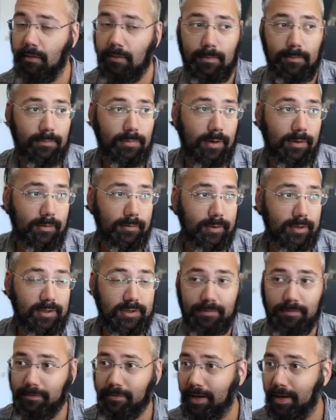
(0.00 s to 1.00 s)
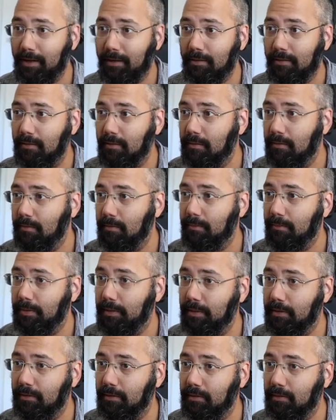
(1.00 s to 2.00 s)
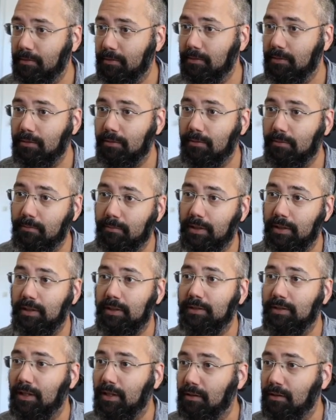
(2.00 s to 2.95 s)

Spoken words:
Probably because I'm fat, but also because I don't